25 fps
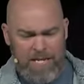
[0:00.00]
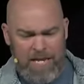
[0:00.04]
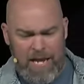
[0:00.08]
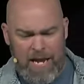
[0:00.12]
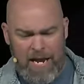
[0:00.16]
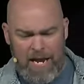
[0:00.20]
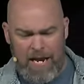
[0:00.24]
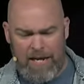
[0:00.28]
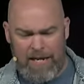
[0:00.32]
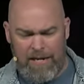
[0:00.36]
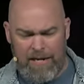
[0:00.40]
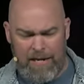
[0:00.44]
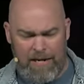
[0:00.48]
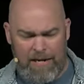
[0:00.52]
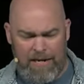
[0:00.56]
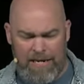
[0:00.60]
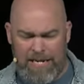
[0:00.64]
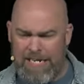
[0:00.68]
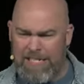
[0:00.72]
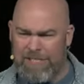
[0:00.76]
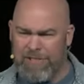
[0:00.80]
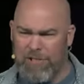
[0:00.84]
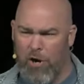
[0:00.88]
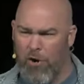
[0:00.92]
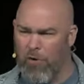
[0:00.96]
And uh,
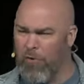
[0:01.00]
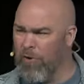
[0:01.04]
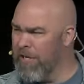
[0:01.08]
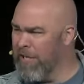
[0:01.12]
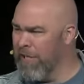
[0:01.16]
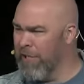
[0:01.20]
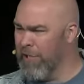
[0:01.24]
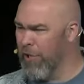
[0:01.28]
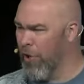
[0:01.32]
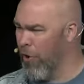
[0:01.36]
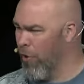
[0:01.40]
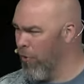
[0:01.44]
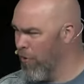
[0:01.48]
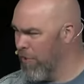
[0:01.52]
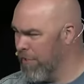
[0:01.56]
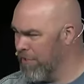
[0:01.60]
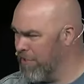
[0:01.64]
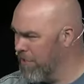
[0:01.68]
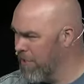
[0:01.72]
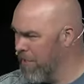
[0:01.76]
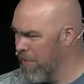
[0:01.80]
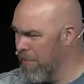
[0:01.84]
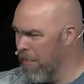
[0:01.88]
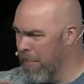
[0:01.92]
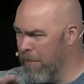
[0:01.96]
he's already
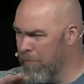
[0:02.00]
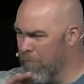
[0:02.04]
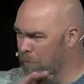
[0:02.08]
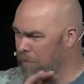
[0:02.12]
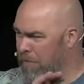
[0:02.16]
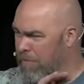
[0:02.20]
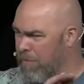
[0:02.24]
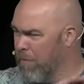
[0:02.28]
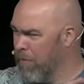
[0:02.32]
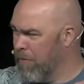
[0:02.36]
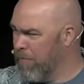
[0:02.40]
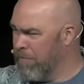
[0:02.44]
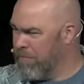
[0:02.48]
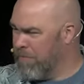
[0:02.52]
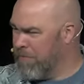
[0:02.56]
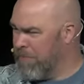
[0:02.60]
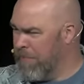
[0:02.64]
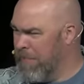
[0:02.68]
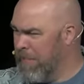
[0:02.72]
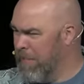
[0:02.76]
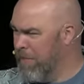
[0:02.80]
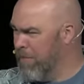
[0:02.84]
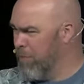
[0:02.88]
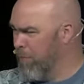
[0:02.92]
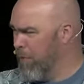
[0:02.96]
encouraged them. We've, we've
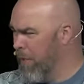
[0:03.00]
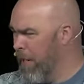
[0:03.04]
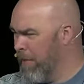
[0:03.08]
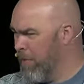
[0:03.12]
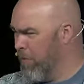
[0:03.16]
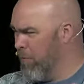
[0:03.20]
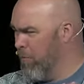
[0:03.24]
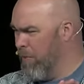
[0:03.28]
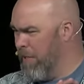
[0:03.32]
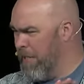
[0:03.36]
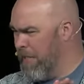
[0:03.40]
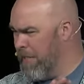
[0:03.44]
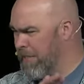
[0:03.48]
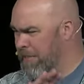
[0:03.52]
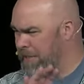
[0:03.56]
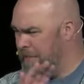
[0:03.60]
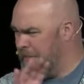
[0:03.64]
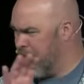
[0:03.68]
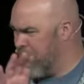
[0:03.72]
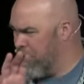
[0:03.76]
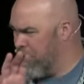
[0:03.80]
seen throughout the weeks, he's